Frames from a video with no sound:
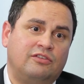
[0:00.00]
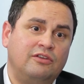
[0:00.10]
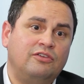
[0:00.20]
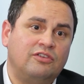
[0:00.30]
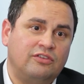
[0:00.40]

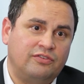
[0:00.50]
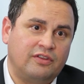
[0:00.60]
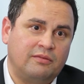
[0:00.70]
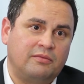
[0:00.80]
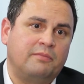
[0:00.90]
solutions for
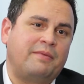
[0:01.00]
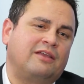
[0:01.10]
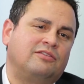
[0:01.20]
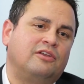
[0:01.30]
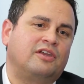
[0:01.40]
them that
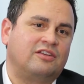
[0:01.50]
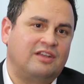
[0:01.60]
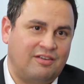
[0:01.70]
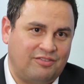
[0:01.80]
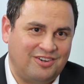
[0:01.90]
banks are looking
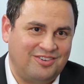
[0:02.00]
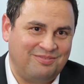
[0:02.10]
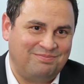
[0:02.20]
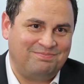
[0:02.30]
to leverage.